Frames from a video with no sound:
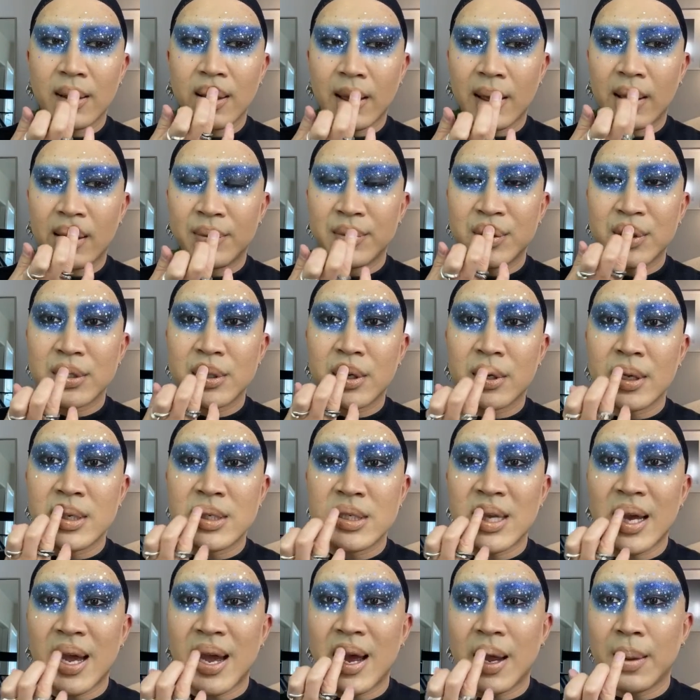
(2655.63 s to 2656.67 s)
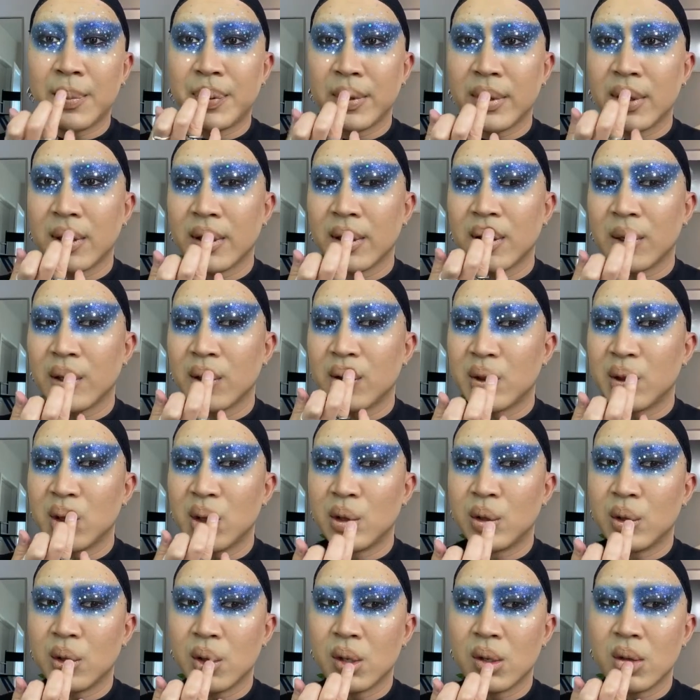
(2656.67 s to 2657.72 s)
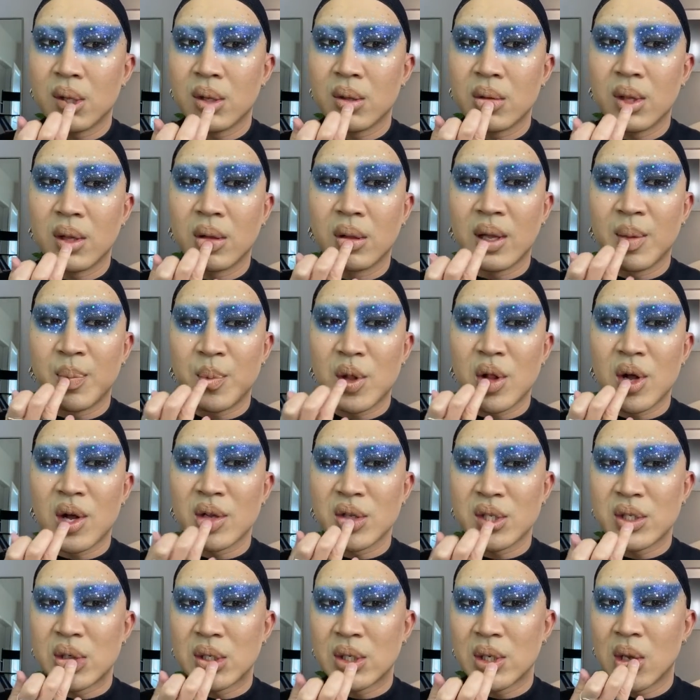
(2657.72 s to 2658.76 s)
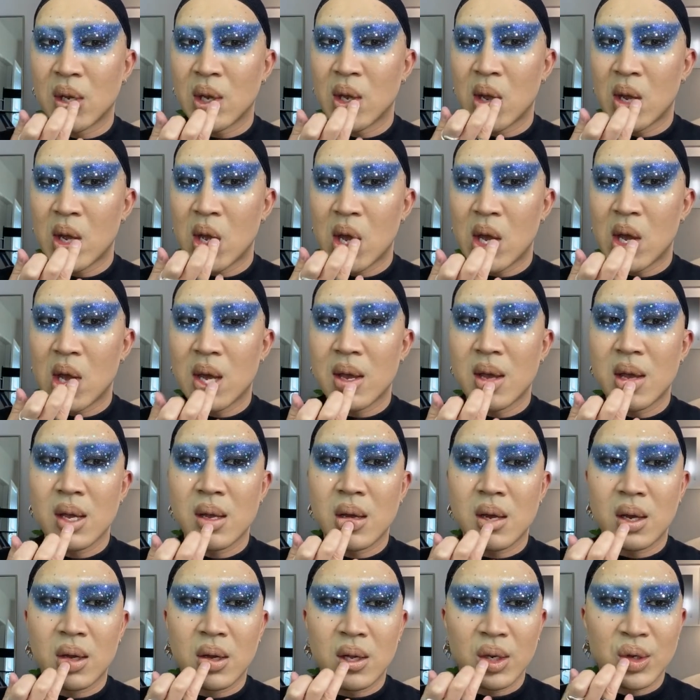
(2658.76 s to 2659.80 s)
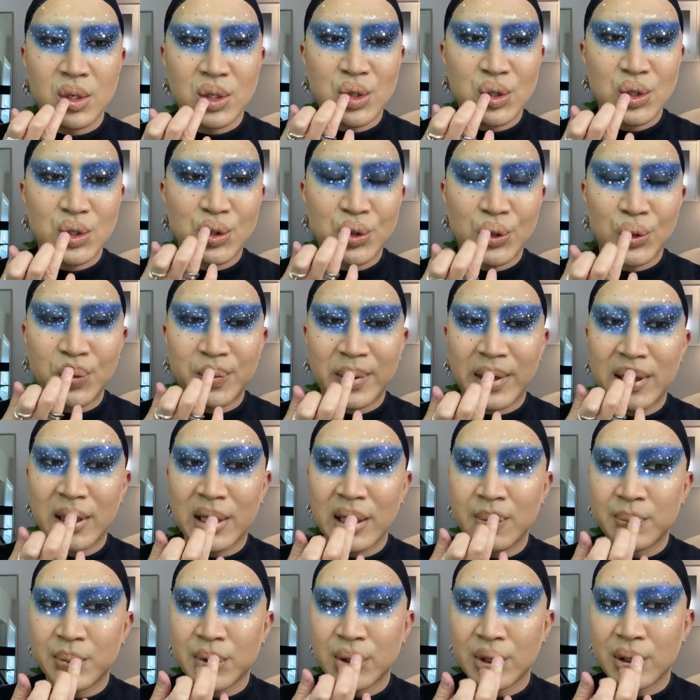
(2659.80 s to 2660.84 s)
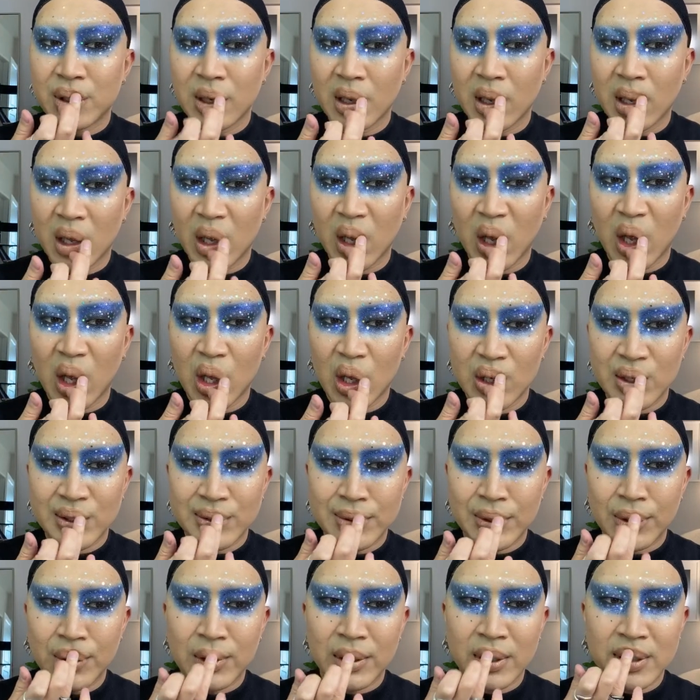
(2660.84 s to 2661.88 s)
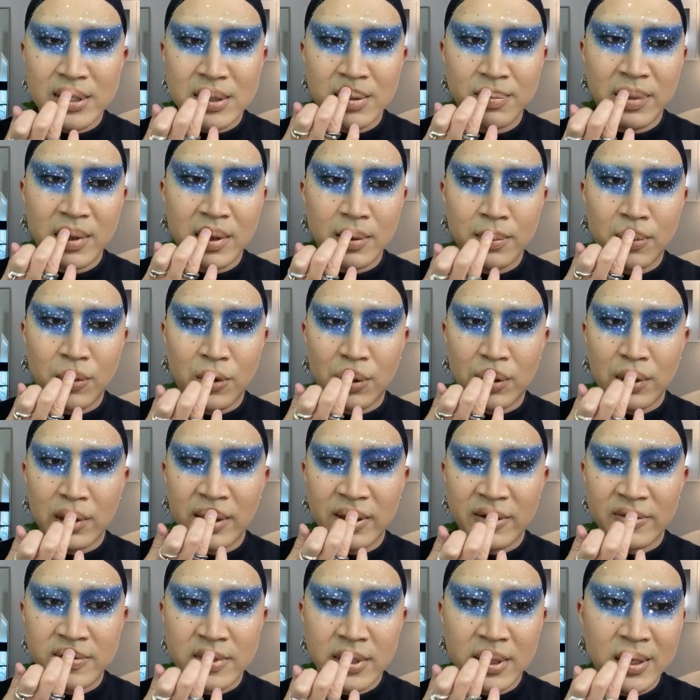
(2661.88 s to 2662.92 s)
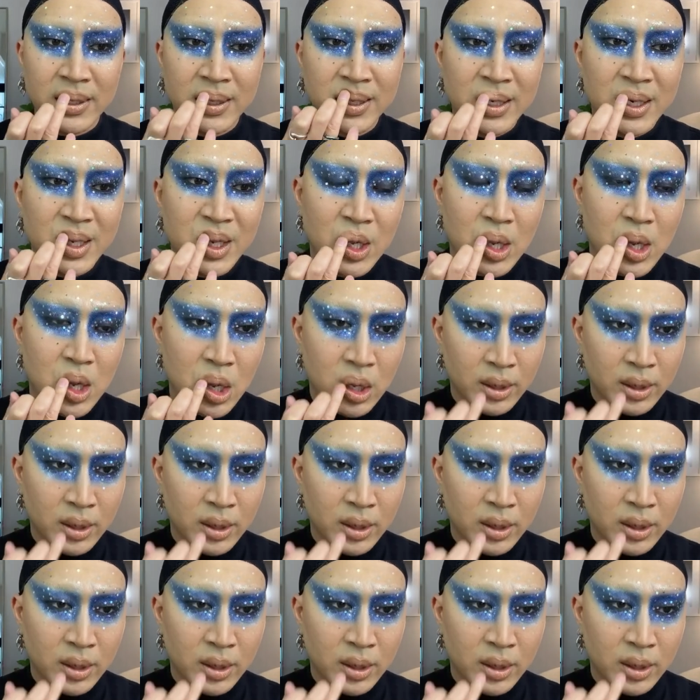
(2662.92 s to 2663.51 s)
And I'm just gonna tap the lip gloss onto my lips so it looks a bit more lived in.